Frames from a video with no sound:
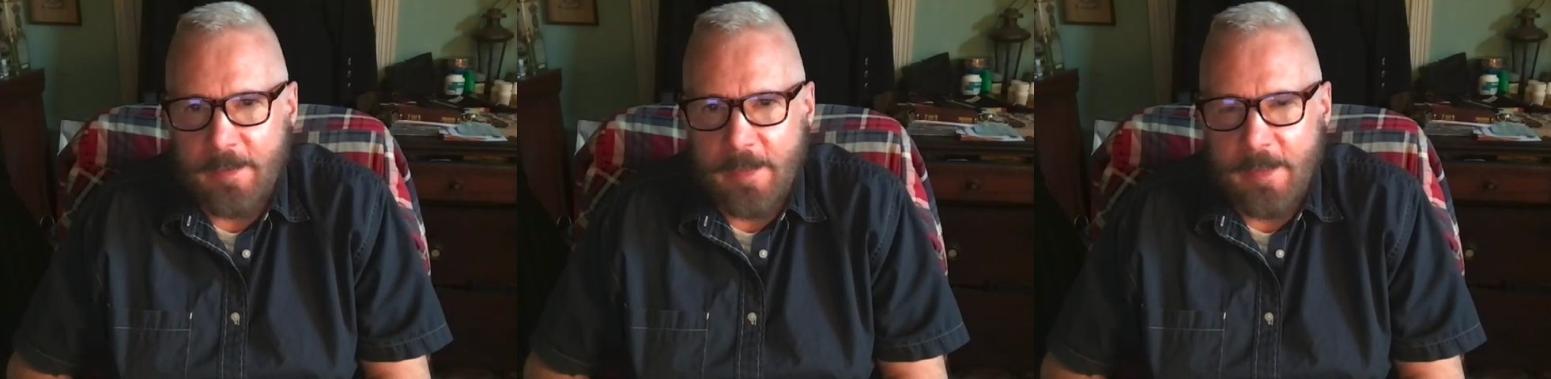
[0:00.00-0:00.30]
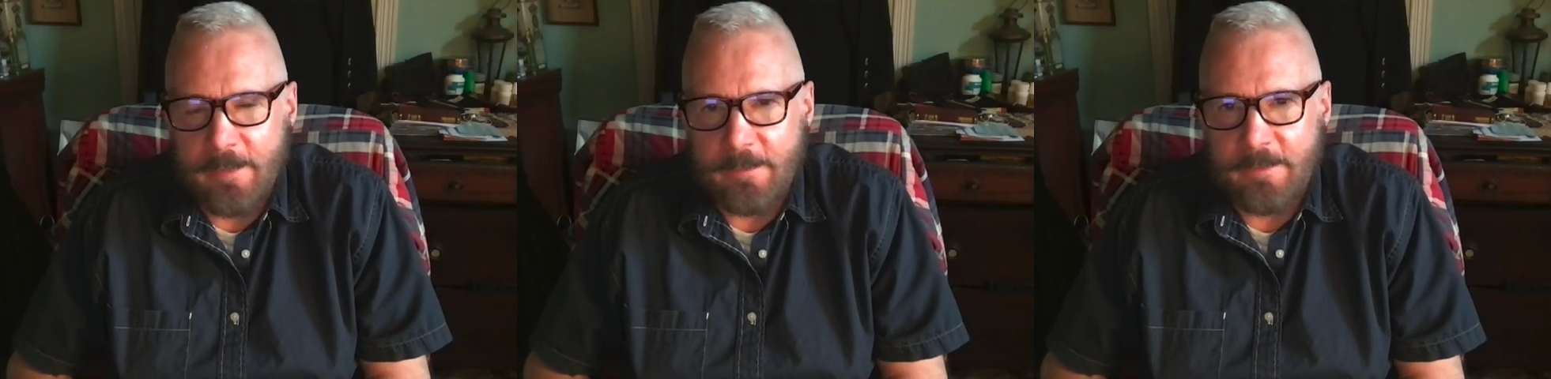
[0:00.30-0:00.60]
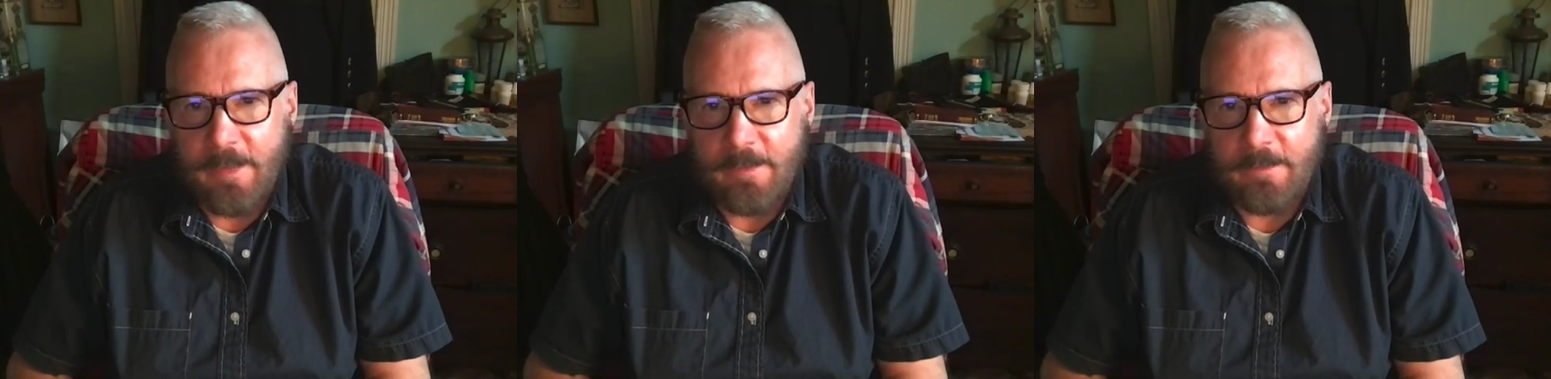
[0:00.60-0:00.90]
a
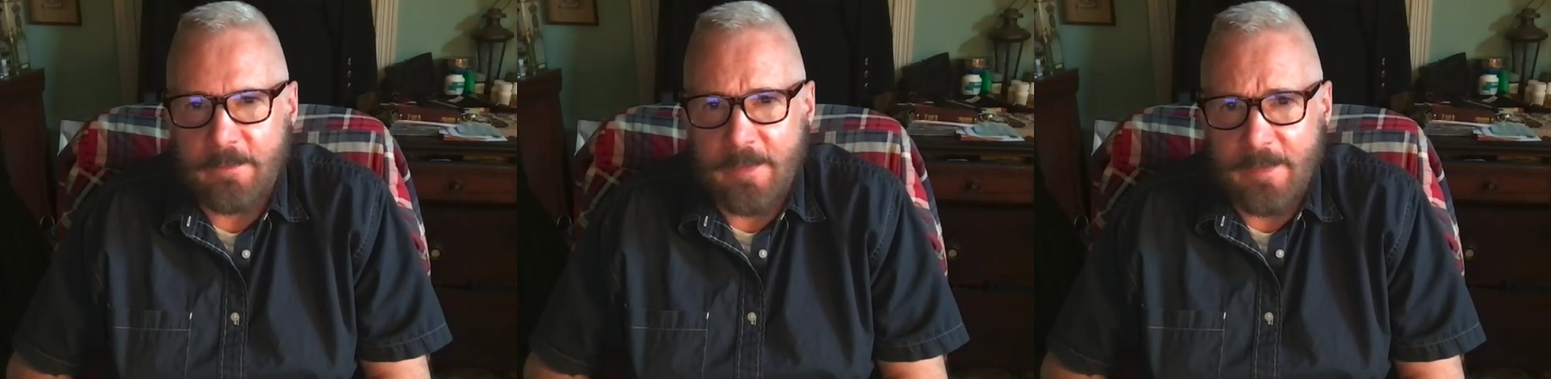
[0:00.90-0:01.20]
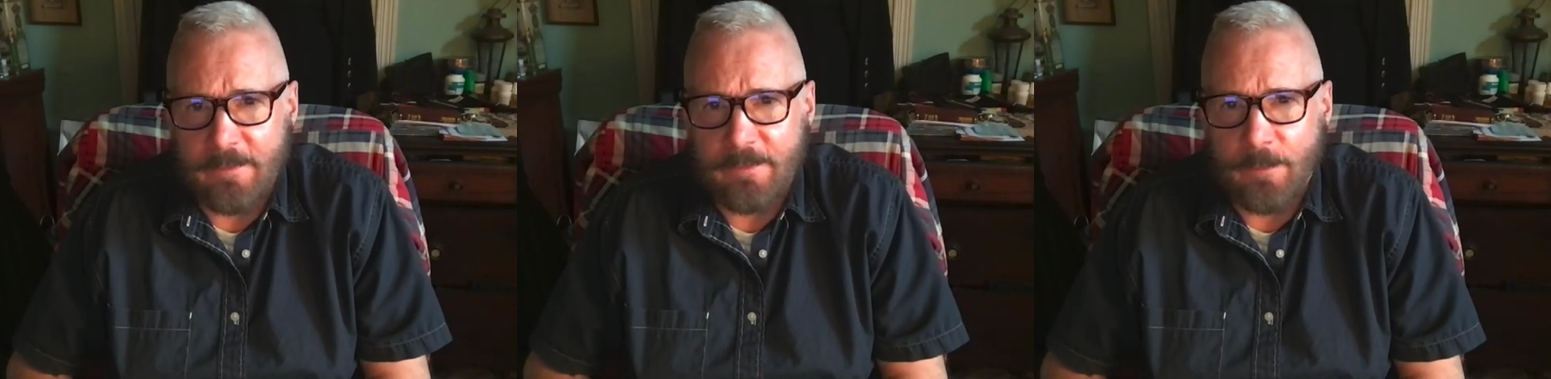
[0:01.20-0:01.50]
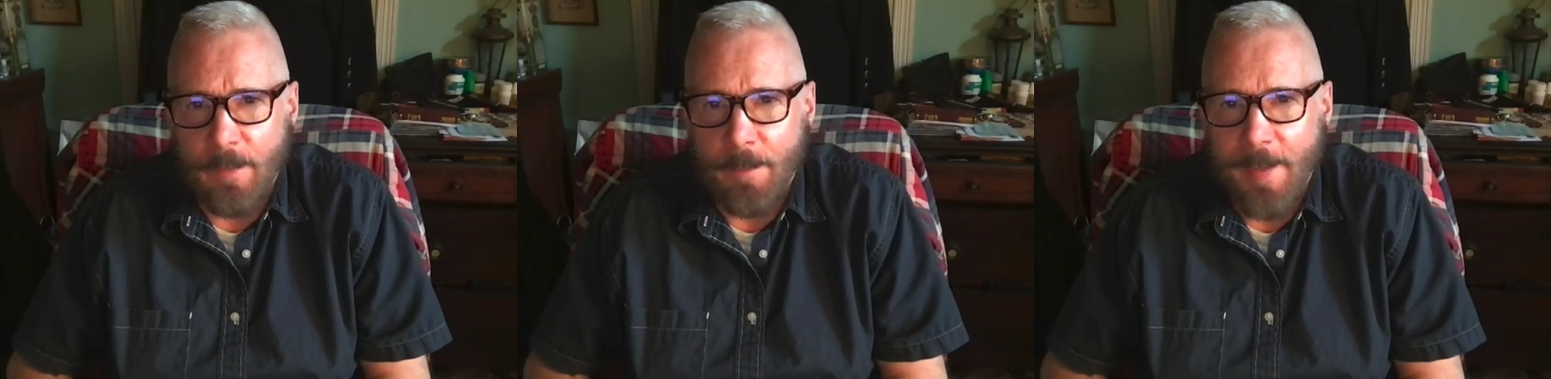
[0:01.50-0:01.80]
sentence is
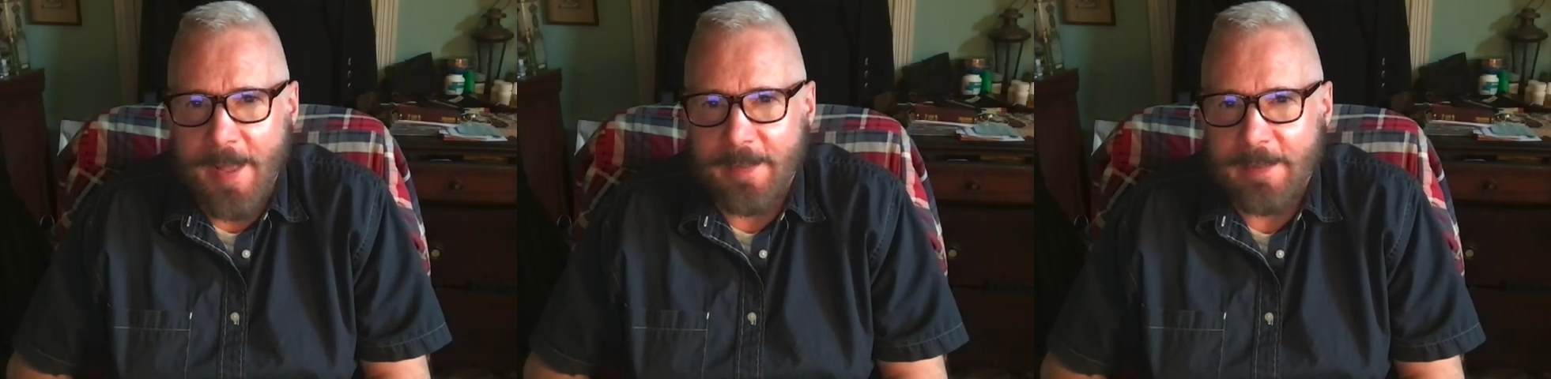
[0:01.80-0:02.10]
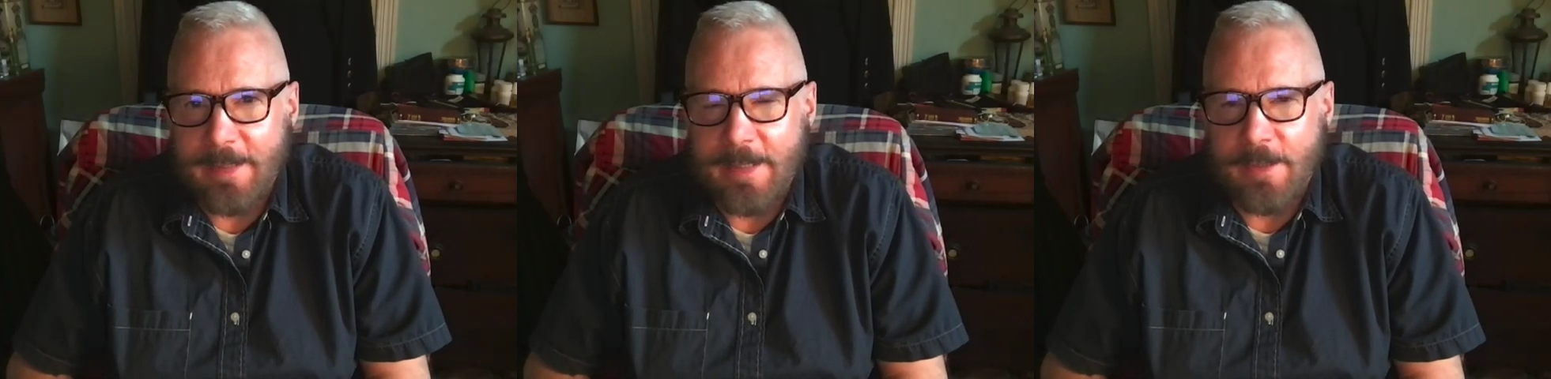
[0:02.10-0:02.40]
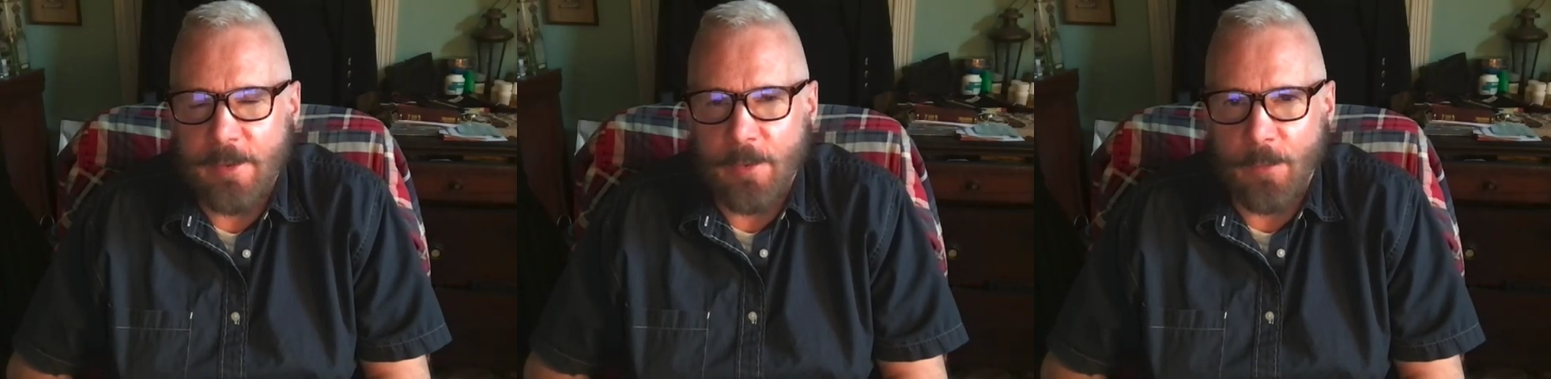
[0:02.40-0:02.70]
grammatically
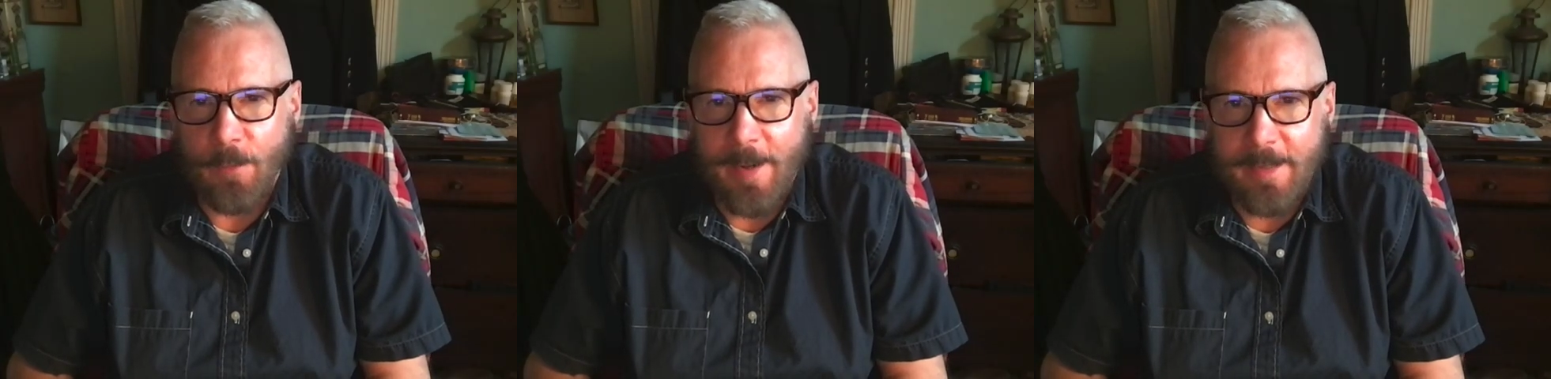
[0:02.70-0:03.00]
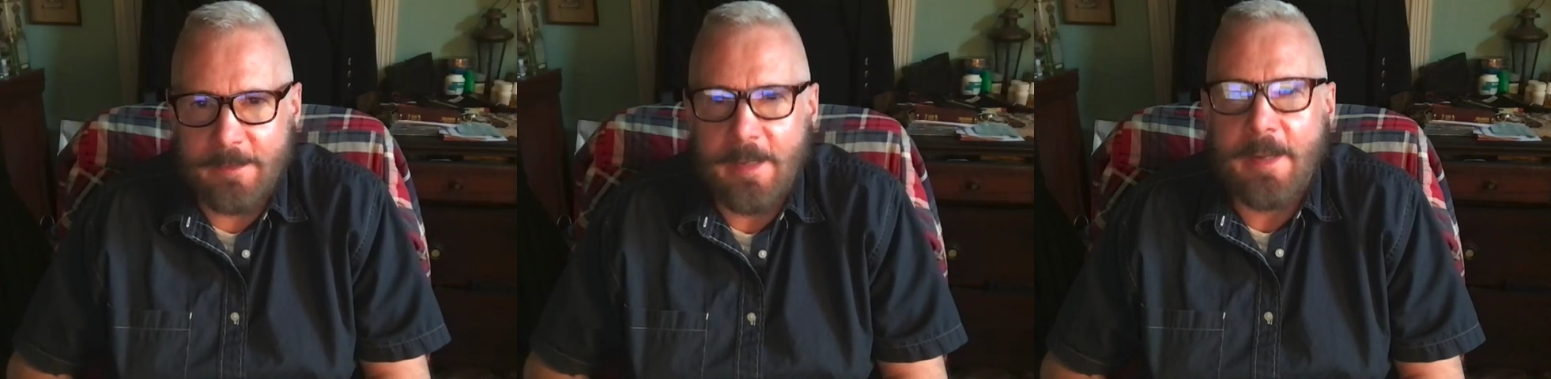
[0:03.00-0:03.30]
incorrect.